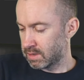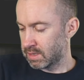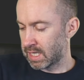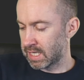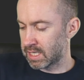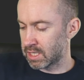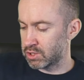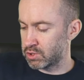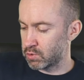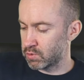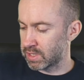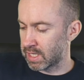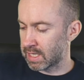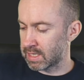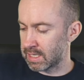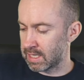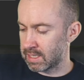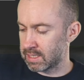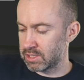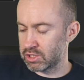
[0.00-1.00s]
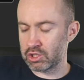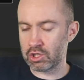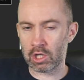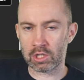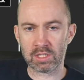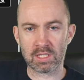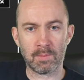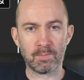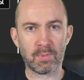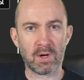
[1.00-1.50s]
like I showed earlier, is
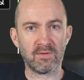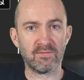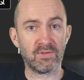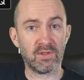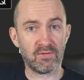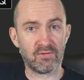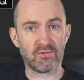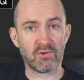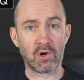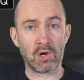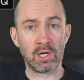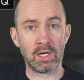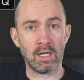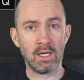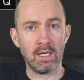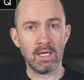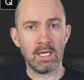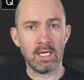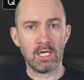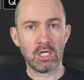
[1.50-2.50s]
just above the front